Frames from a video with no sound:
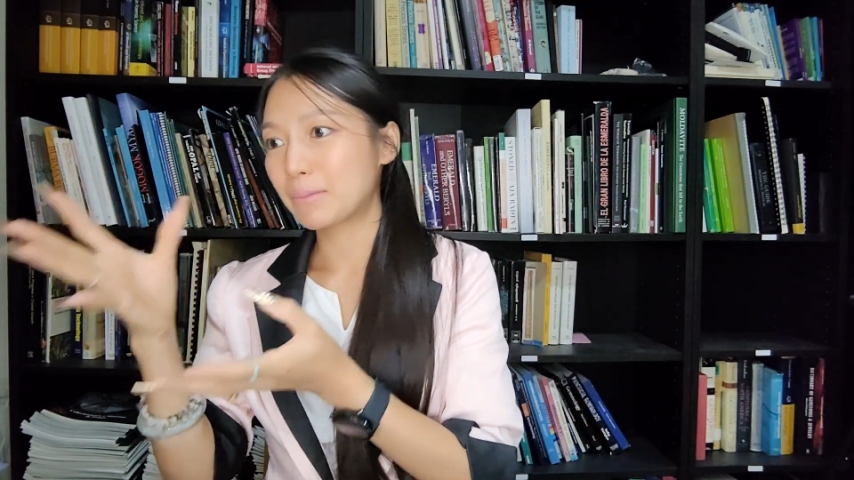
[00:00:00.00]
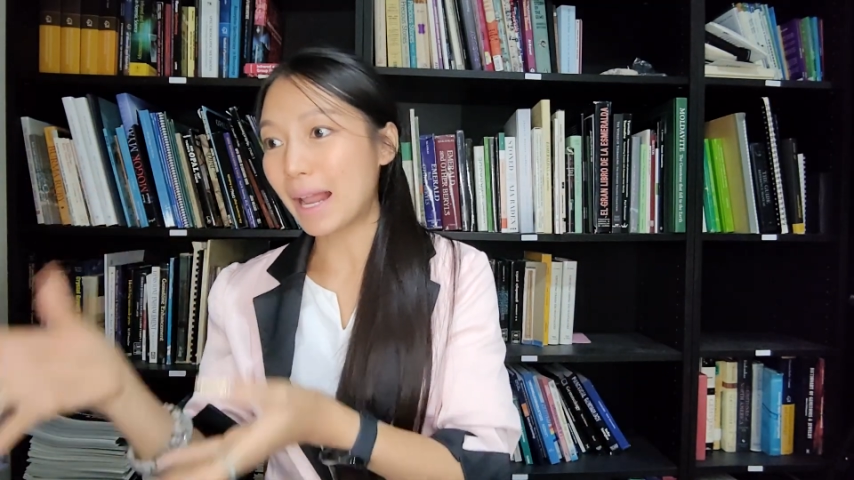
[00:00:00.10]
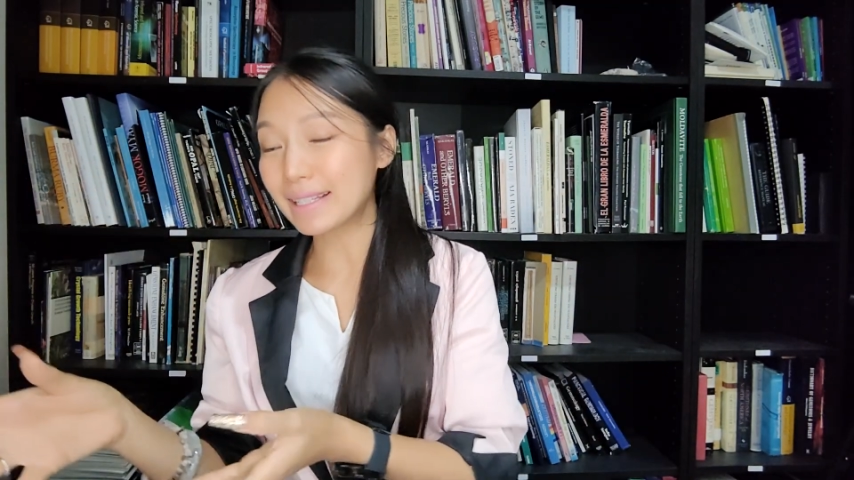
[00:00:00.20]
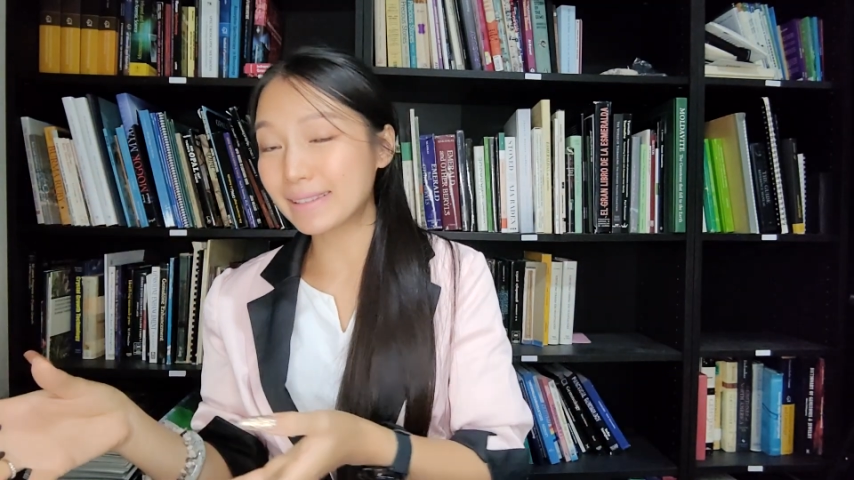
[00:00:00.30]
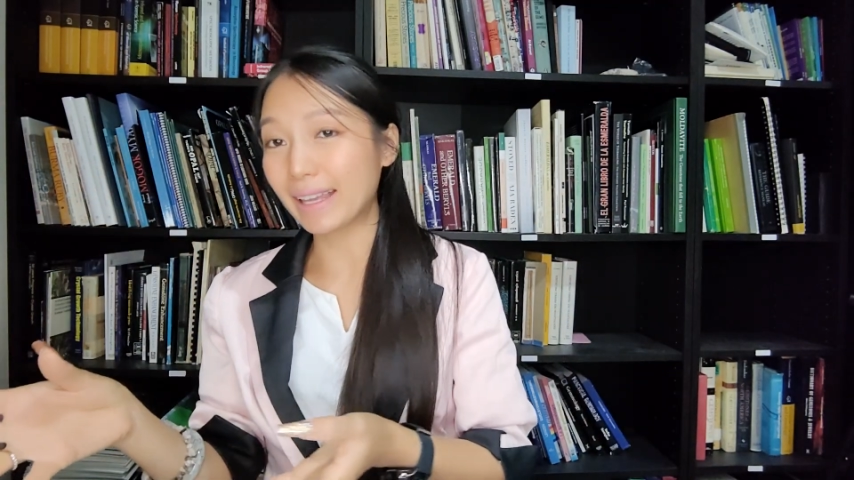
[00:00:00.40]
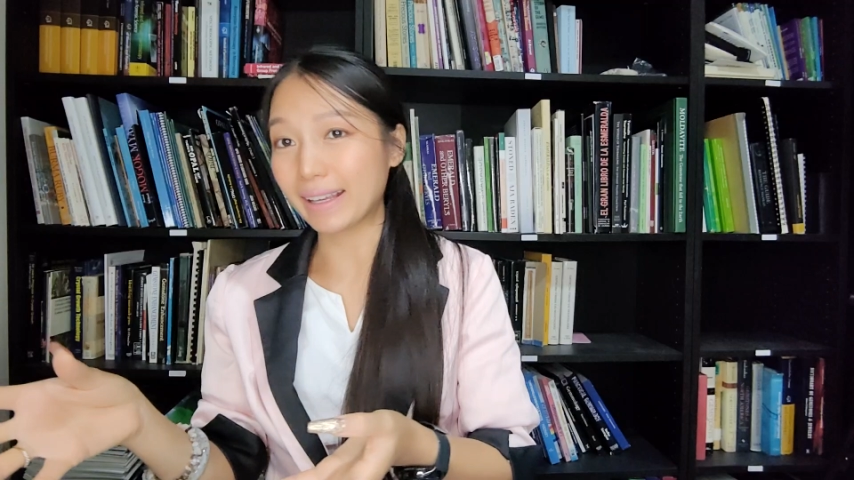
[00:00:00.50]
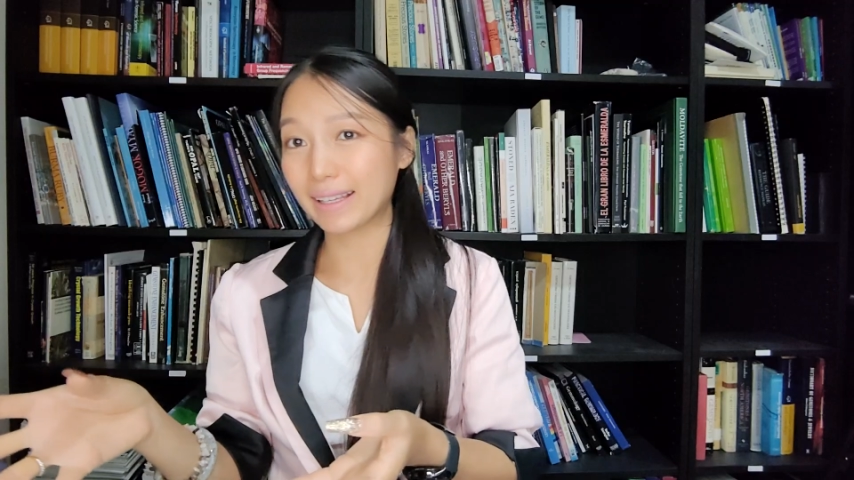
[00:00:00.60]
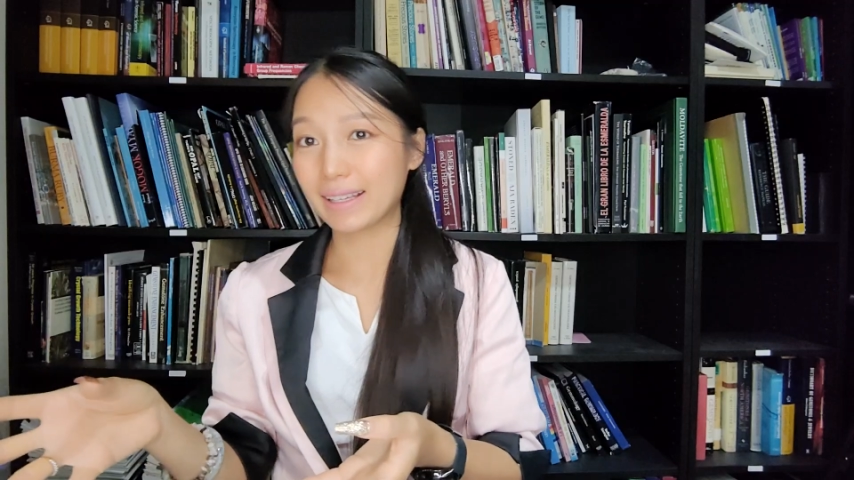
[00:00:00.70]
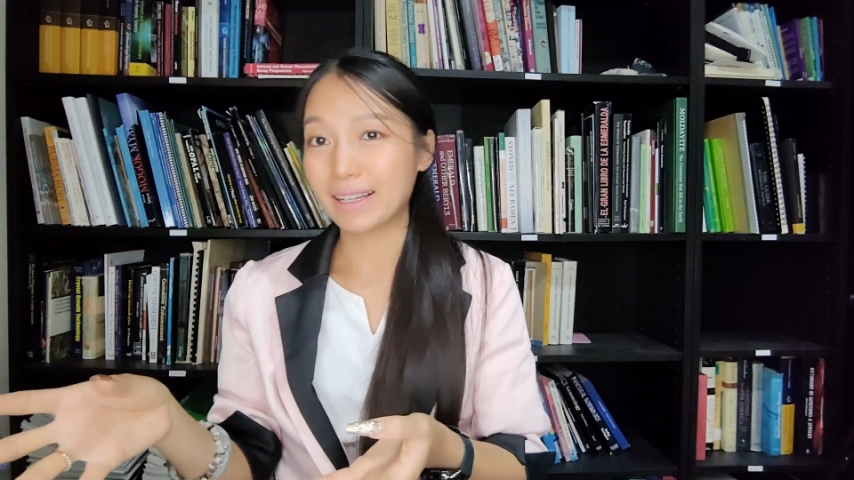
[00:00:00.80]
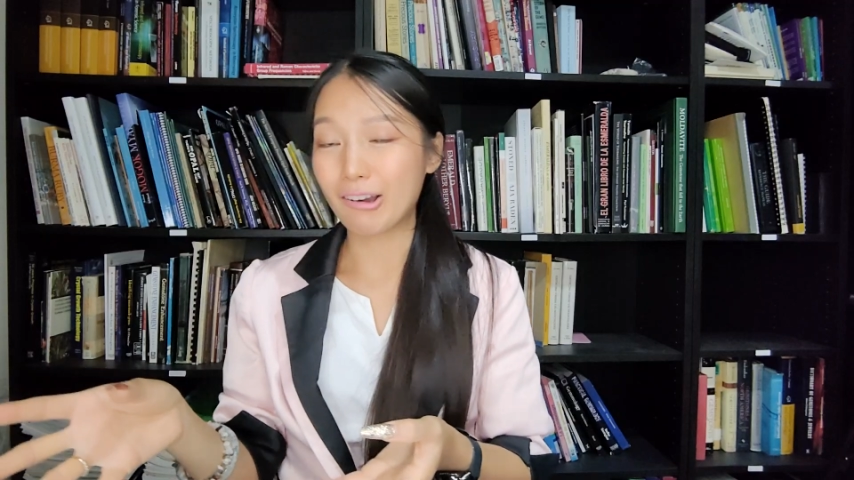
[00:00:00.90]
plastic
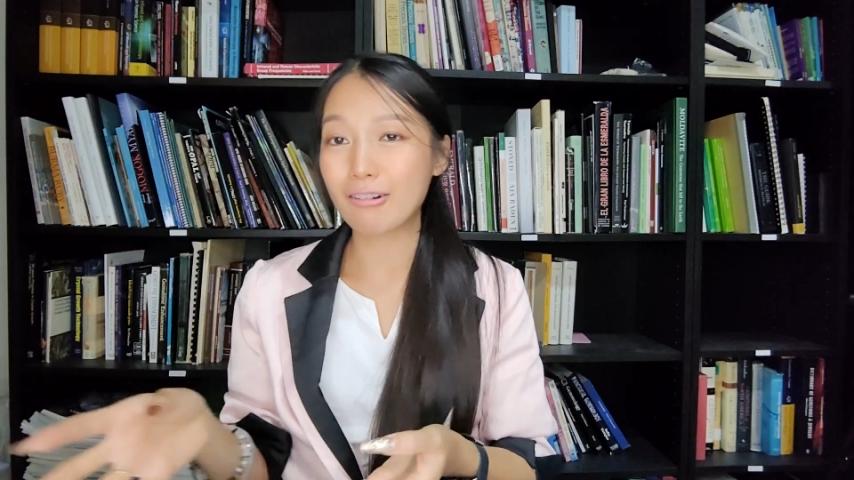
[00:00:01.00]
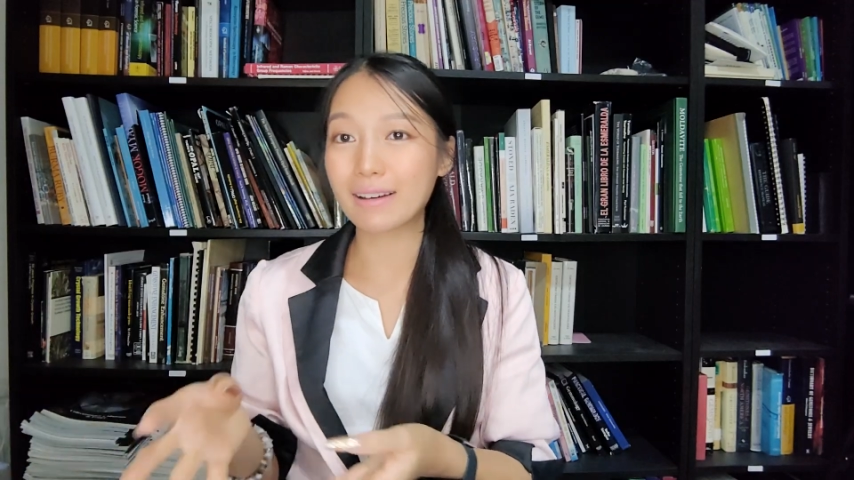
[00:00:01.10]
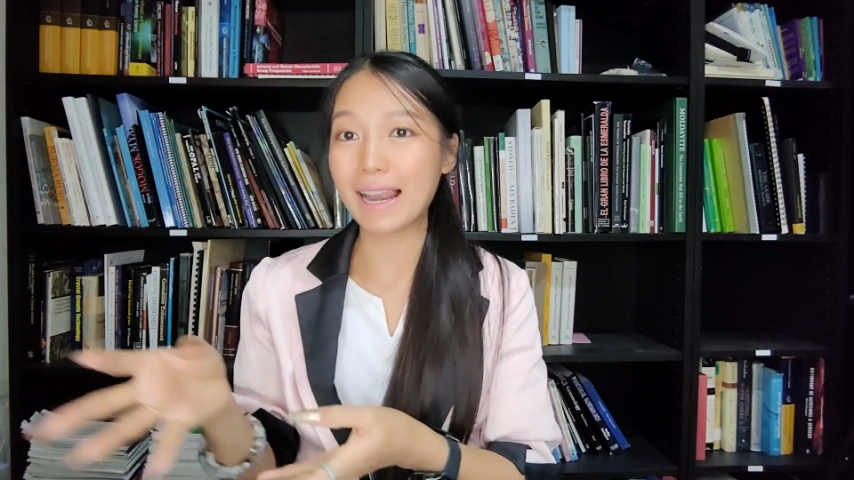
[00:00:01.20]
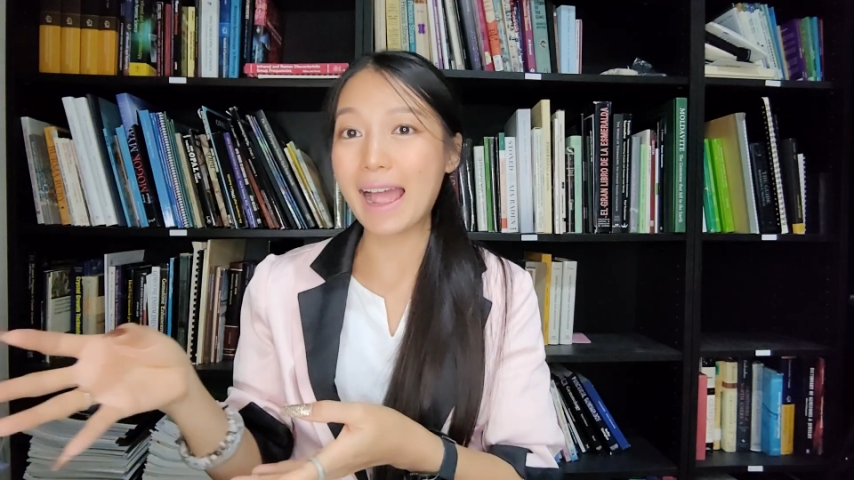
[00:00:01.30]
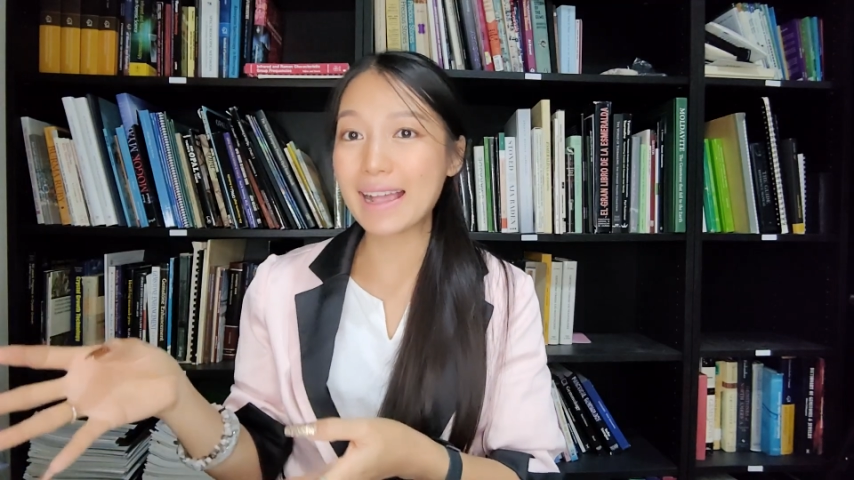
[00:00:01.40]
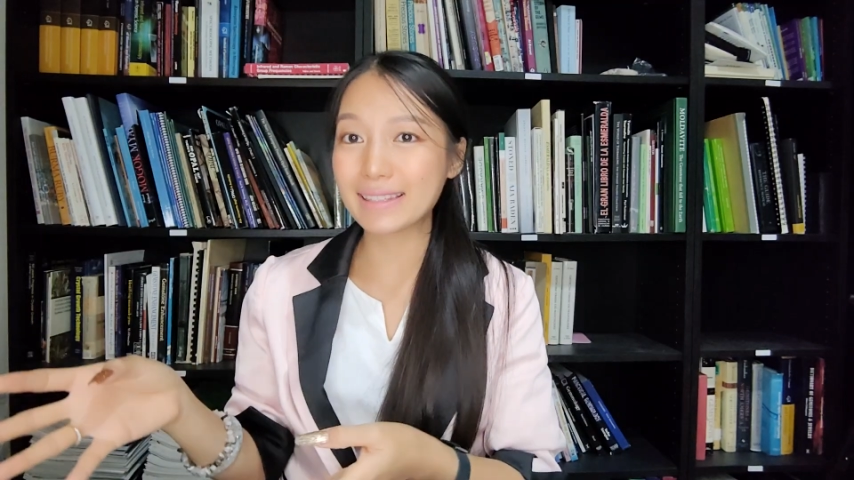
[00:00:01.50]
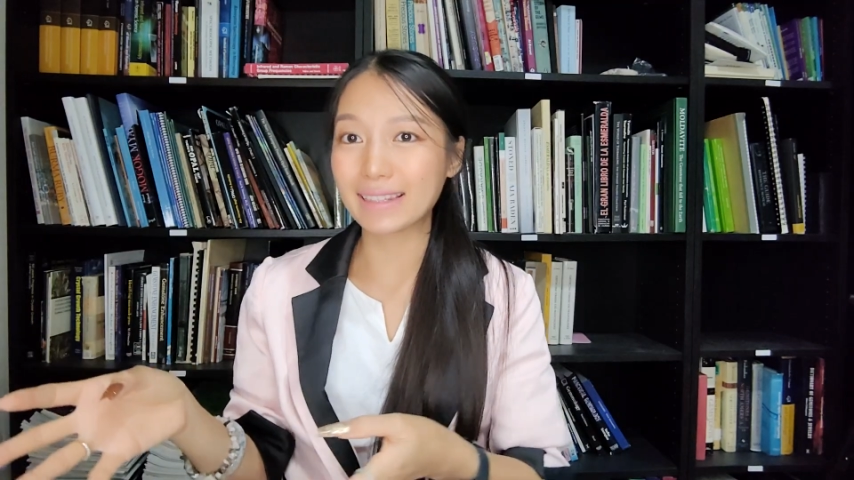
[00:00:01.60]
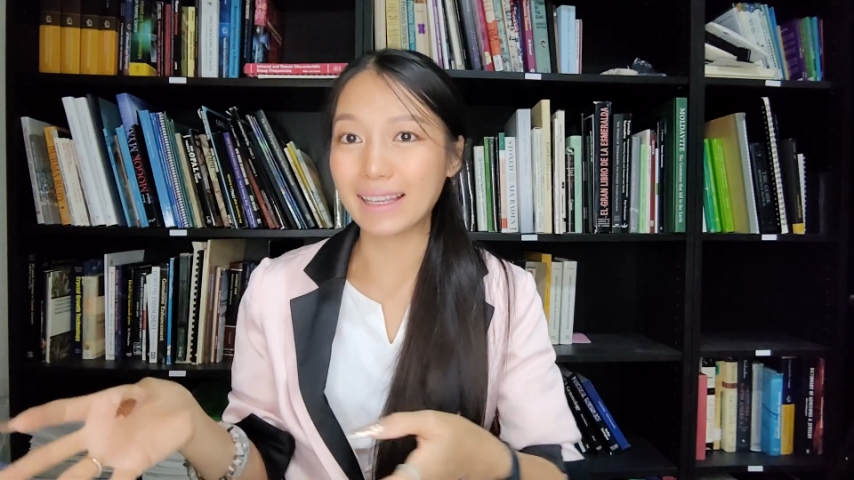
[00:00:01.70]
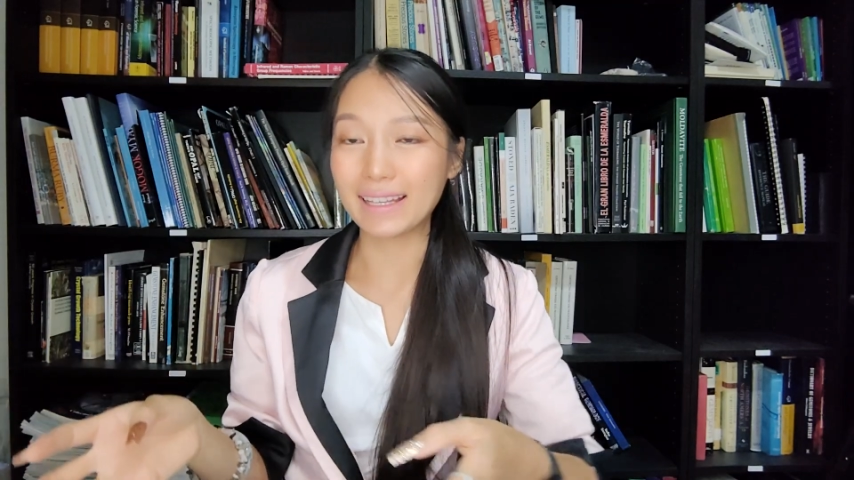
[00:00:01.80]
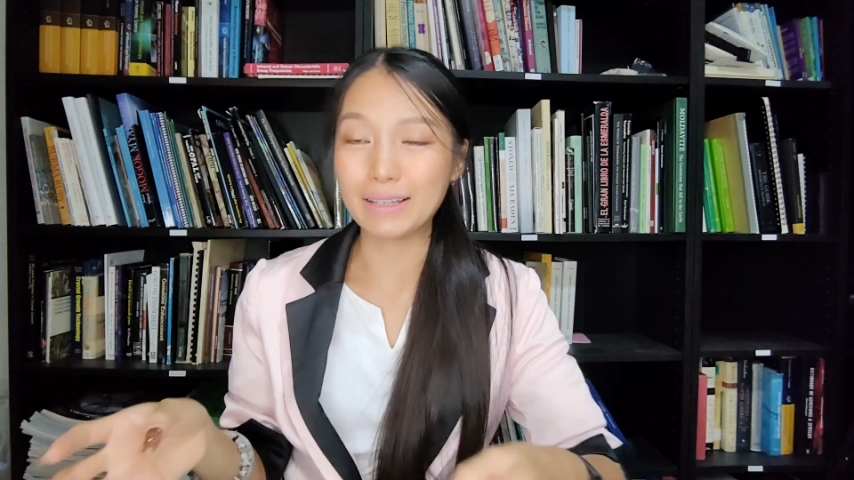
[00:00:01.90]
or glass
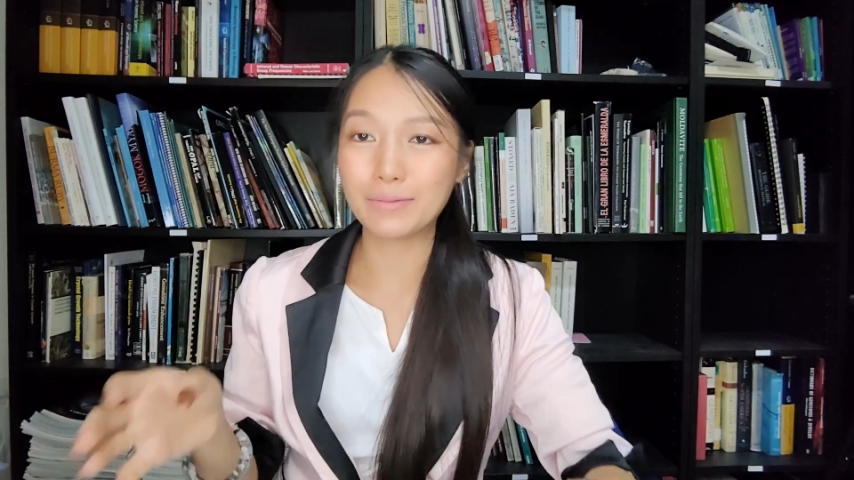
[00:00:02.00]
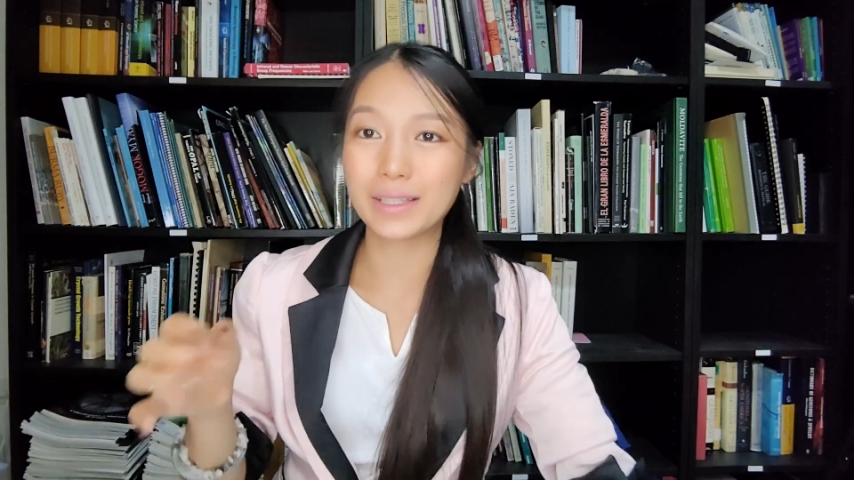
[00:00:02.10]
like that,